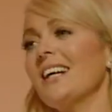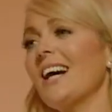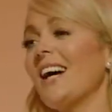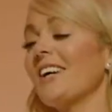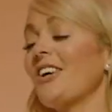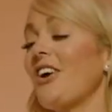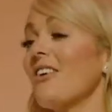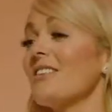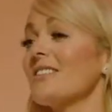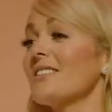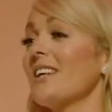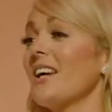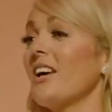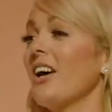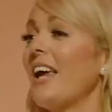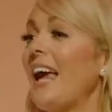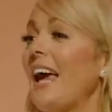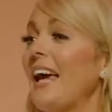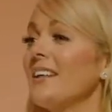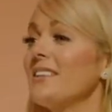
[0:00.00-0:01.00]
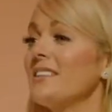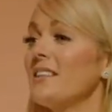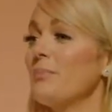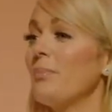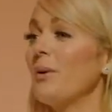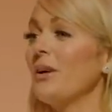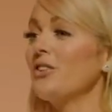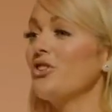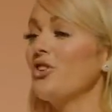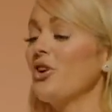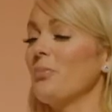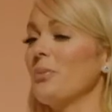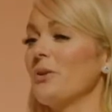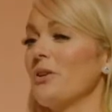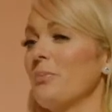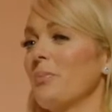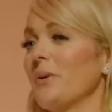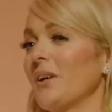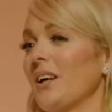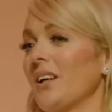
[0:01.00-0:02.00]
I can't say I hated my job in
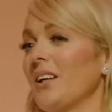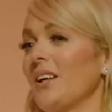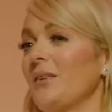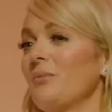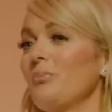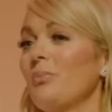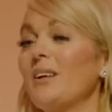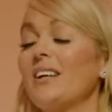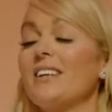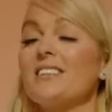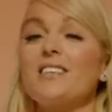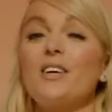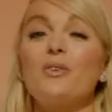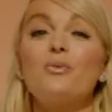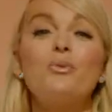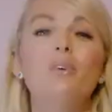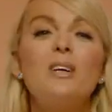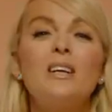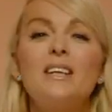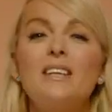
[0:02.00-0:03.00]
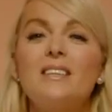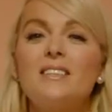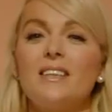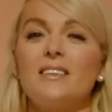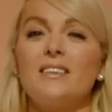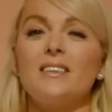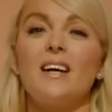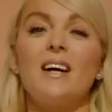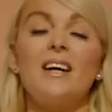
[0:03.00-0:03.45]
the beginning, because I really didn't.